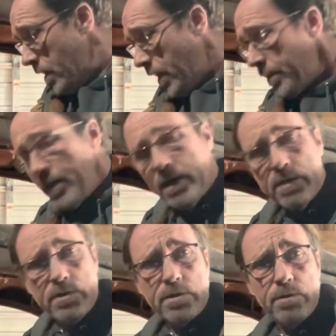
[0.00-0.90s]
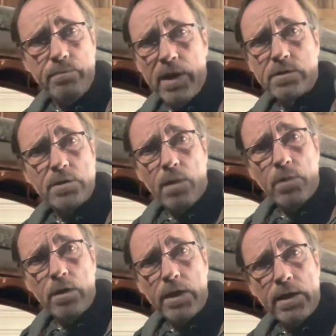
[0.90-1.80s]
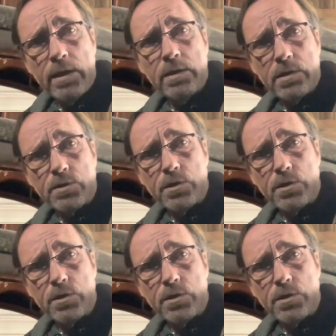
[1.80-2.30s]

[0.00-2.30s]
I think this is the best I'm gonna get this